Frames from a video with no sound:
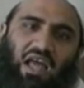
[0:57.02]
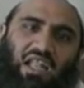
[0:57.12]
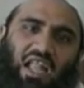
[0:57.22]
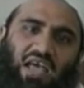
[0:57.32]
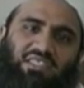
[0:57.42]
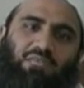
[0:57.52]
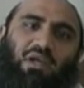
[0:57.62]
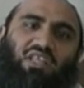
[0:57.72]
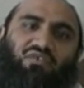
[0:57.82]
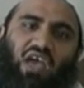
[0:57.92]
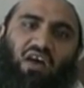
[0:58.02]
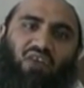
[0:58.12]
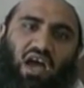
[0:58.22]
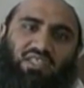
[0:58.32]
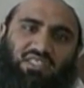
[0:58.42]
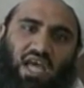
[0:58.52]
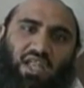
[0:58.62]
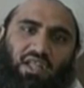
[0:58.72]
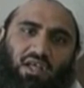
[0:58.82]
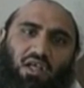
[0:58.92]
This guy didn't rob a liquor
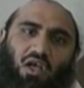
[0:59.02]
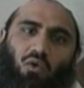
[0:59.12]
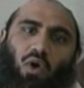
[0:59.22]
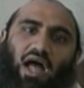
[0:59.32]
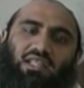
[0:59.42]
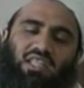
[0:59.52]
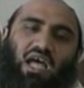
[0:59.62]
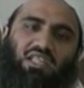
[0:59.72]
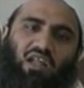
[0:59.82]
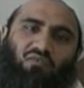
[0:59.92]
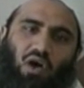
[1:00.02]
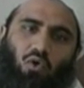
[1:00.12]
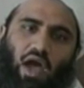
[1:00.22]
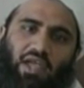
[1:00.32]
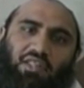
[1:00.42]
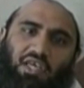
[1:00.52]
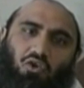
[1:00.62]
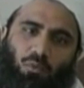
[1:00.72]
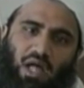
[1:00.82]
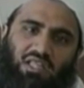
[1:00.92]
store. He's a spokesman
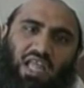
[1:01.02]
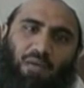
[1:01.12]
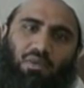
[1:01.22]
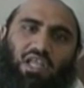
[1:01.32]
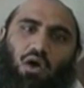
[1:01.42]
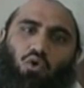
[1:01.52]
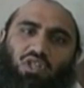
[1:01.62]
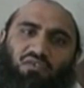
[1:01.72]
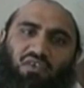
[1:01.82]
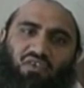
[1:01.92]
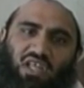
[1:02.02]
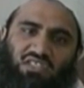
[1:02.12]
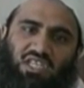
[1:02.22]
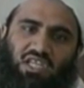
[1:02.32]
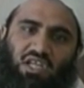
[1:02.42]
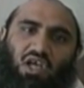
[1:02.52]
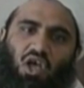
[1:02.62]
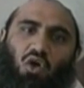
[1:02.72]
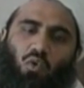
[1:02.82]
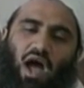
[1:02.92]
close to, as you
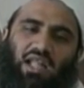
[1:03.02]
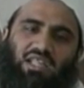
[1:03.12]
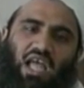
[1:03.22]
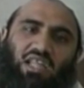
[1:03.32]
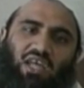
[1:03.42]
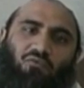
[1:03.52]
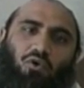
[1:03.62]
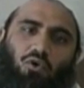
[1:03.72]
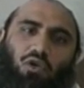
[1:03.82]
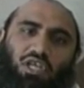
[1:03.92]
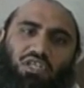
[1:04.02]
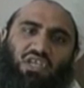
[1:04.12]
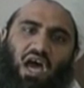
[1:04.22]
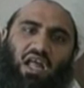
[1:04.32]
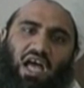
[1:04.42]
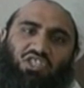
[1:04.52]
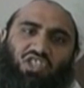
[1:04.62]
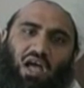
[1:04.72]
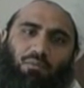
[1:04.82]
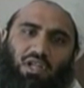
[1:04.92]
can see, the people killed
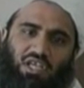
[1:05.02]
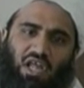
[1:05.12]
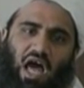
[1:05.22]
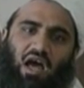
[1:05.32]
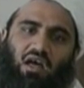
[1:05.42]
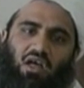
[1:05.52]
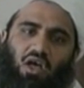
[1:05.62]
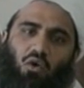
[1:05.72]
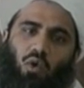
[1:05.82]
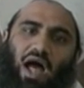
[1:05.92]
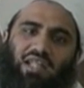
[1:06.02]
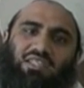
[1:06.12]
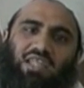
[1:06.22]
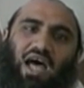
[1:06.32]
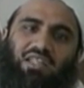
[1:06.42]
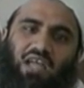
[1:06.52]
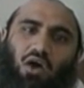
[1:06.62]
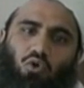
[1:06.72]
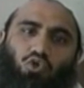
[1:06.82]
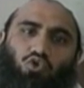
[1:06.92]
over 2,900 Americans.
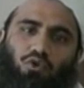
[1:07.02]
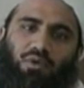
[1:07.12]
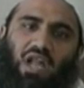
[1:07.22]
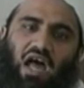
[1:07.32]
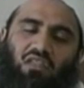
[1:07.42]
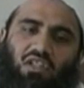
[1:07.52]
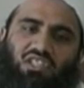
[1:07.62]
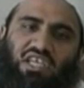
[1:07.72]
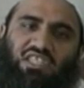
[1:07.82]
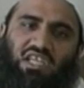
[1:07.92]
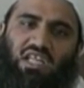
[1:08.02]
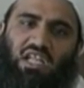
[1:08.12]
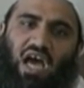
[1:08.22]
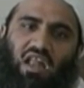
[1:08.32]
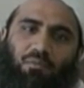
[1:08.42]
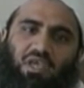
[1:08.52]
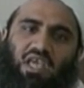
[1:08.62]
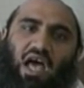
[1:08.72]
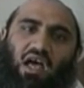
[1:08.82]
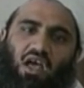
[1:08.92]
And now we got our hands on him.
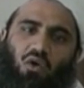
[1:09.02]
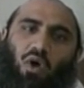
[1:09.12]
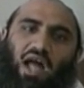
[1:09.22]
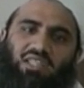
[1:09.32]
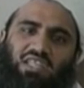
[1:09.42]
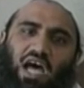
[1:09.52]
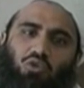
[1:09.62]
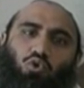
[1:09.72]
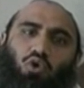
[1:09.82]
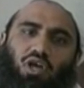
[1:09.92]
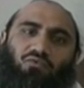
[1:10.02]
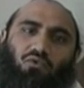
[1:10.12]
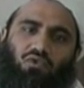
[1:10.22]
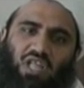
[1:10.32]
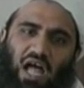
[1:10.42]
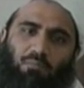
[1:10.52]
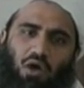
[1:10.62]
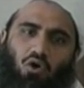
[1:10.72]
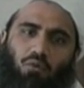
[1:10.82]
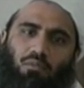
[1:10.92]
Why in the world are
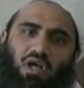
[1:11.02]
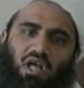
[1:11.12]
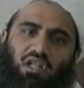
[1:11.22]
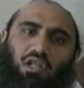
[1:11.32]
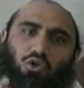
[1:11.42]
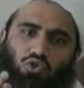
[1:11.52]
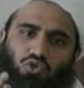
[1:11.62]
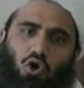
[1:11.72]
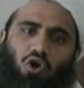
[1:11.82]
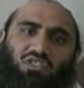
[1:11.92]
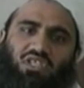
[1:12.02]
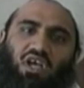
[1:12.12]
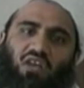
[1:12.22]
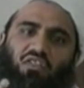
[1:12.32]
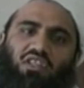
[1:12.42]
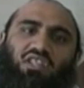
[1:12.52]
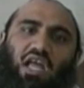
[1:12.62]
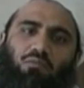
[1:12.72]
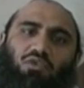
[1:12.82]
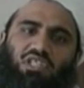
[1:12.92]
we treating him as if
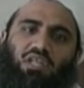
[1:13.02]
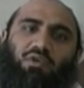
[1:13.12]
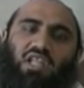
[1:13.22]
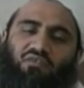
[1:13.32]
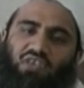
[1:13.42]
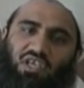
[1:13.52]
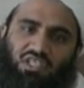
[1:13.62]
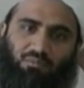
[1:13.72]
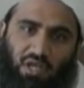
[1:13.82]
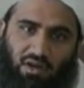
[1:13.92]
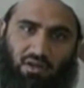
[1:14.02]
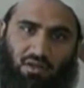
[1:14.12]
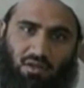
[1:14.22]
he's some common criminal?